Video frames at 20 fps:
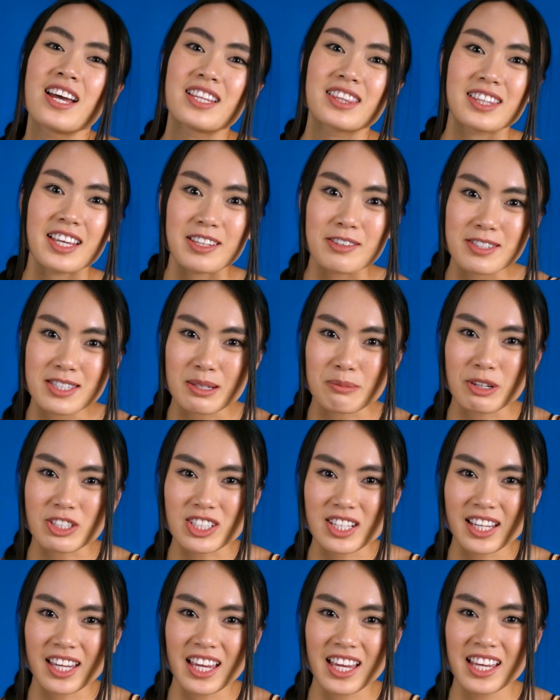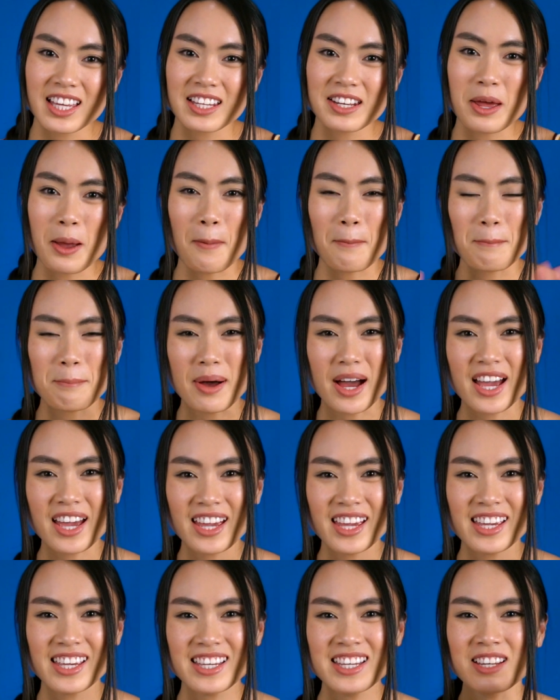Thank you so much again.
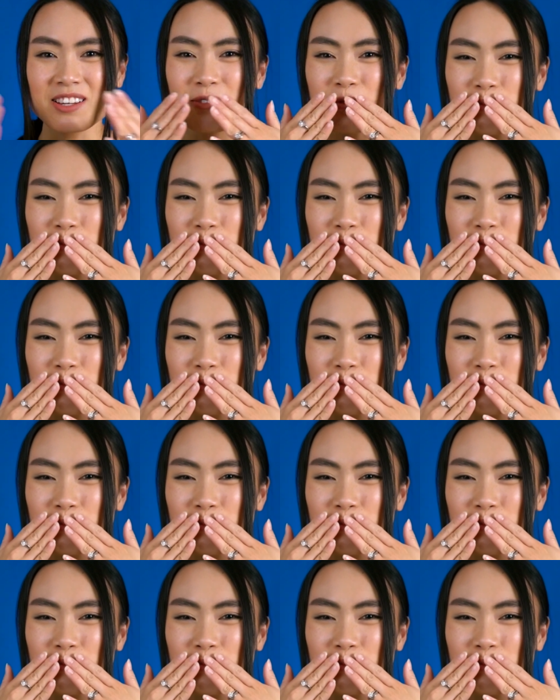Bye.